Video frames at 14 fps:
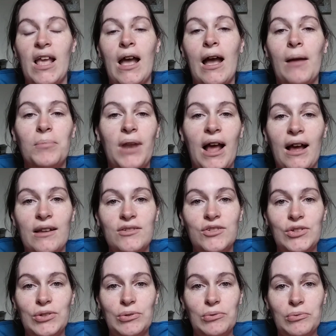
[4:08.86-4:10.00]
I'm not
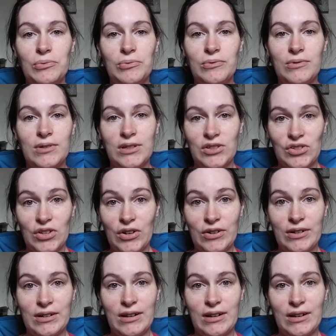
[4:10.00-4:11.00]
too concerned.